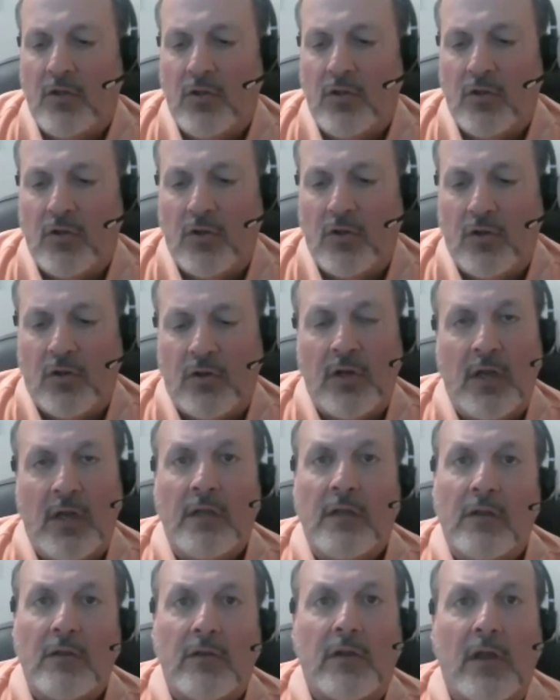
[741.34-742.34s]
You
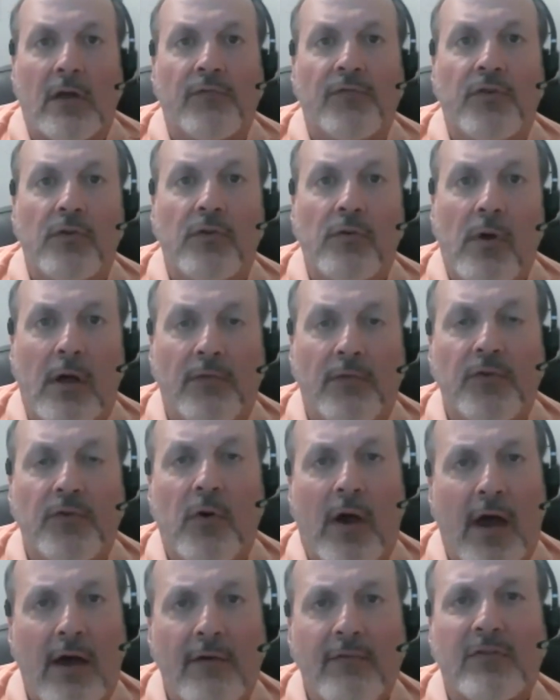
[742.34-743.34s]
need to, if you
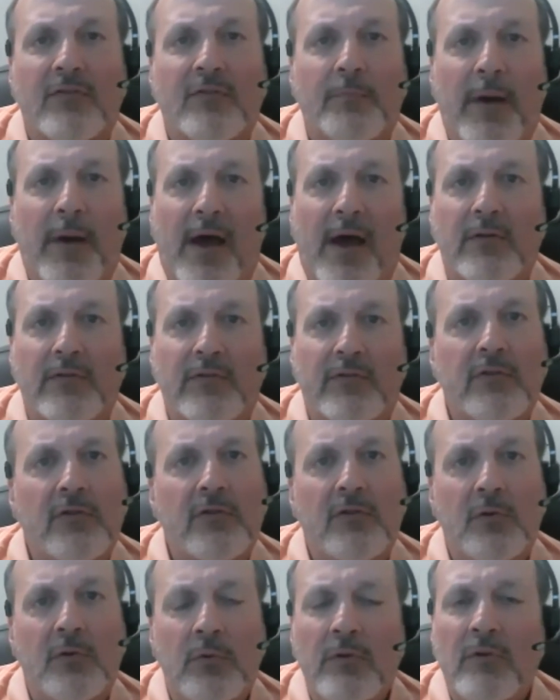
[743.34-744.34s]
have a spouse,
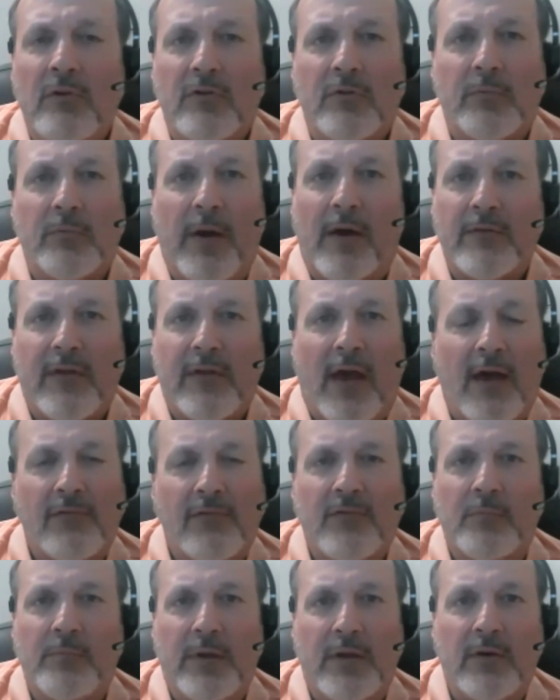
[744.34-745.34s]
you and your spouse
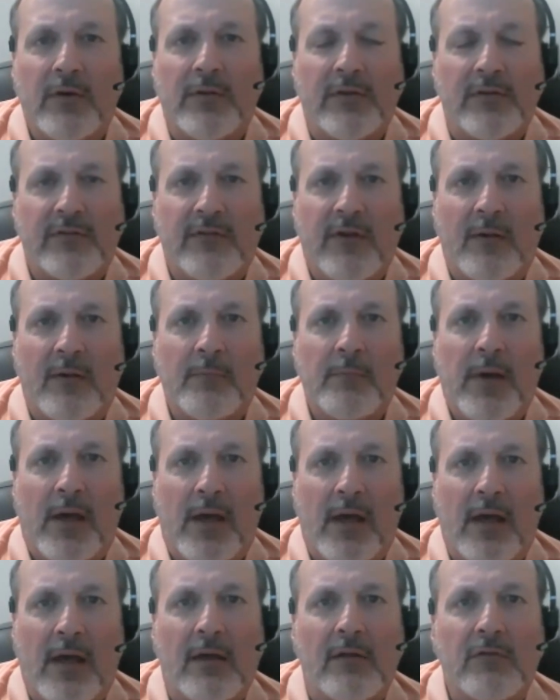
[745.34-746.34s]
have to be on the same
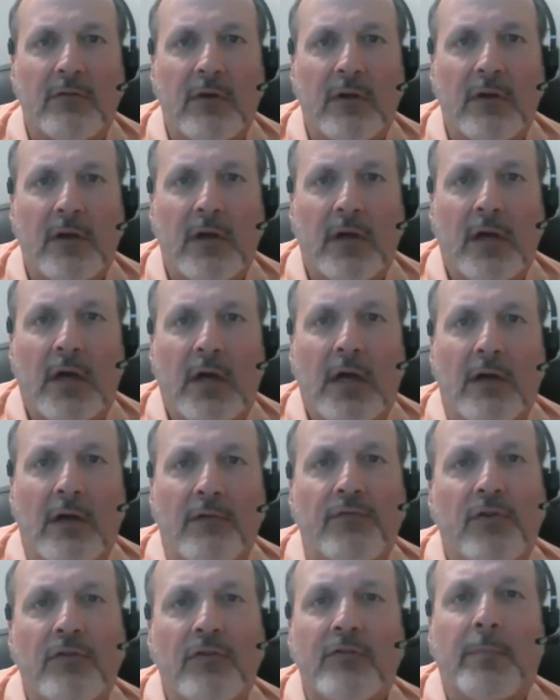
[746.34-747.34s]
page.
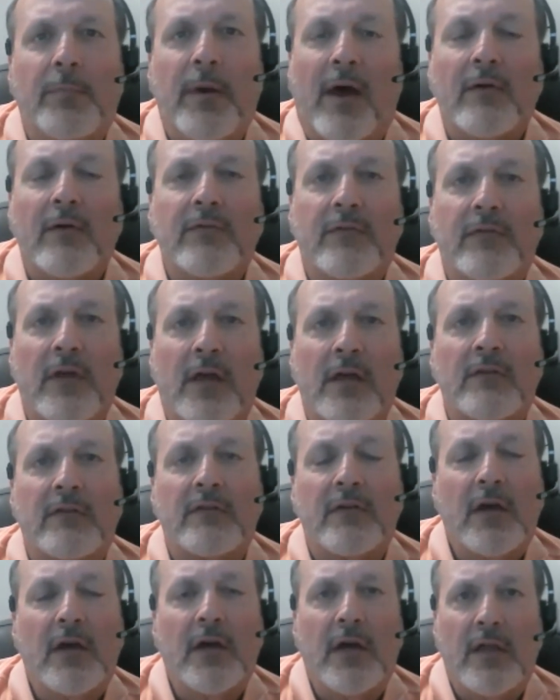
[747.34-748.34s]
If your spouse
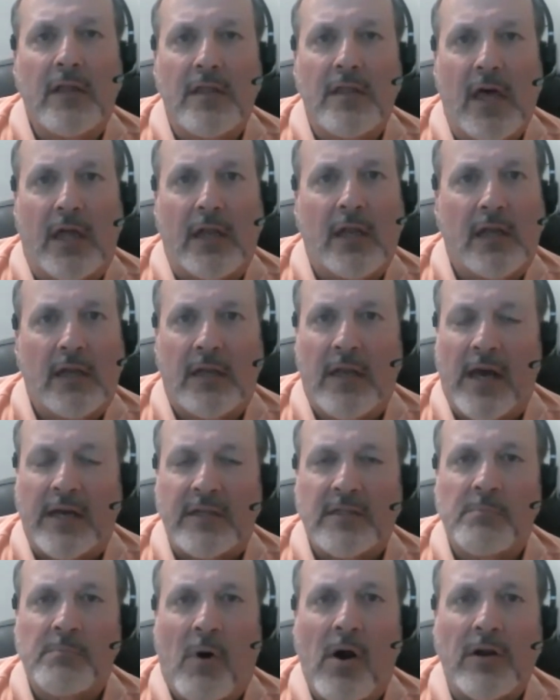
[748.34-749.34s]
thinks that
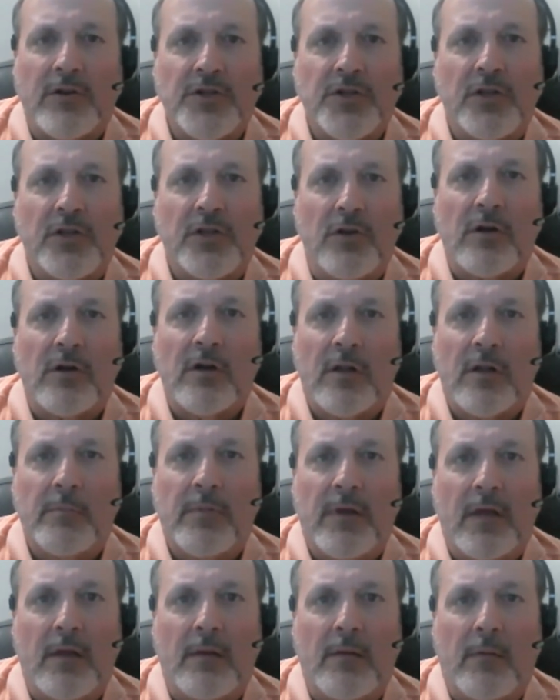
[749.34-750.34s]
next March you're going to
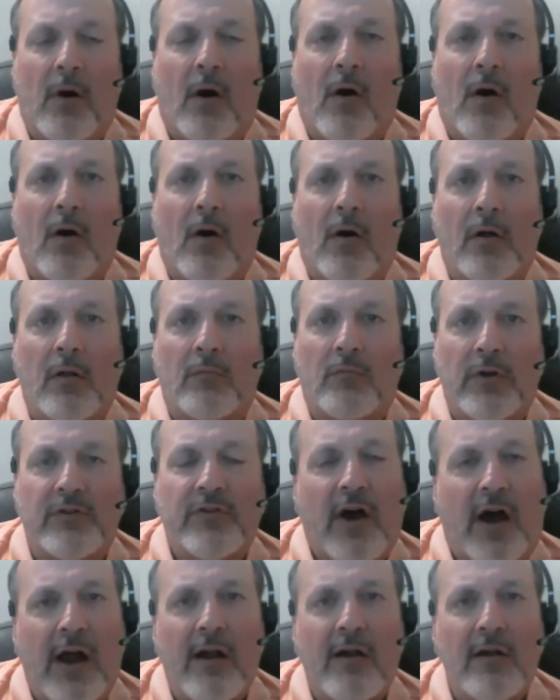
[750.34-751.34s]
be
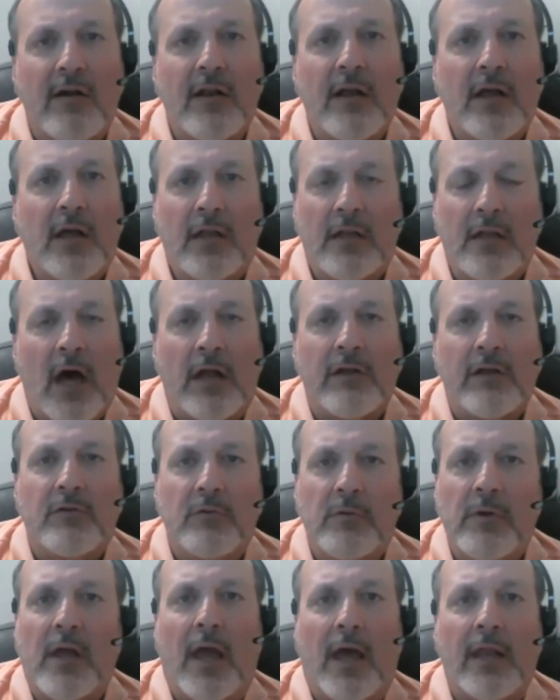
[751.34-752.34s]
retired, not
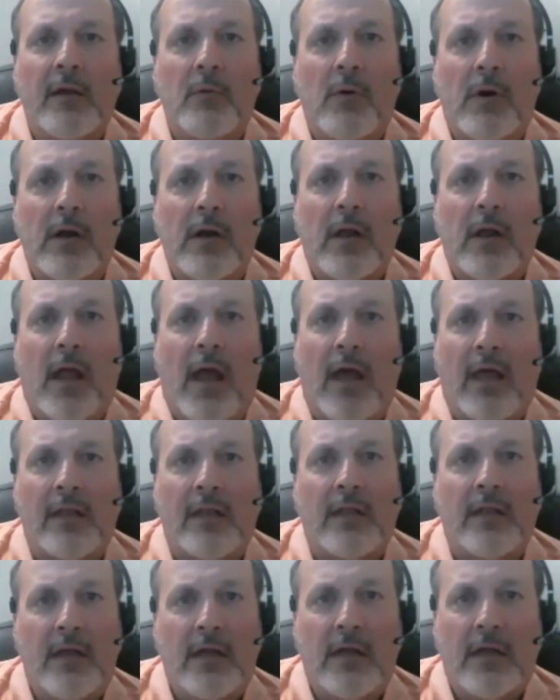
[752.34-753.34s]
doing any work,
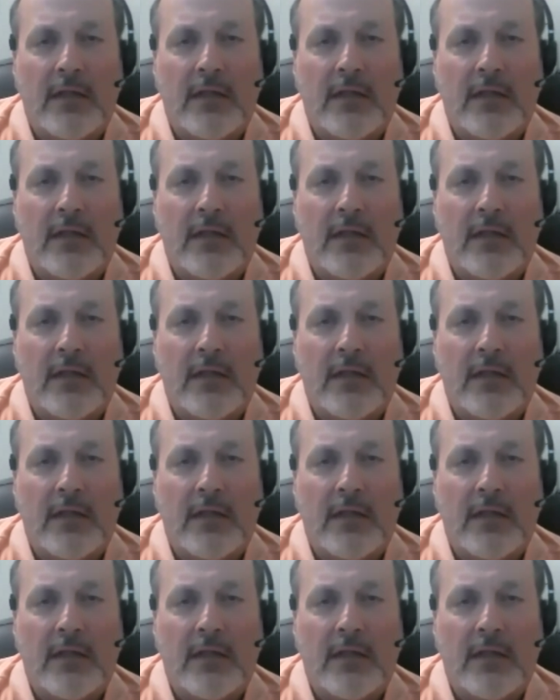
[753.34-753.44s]
and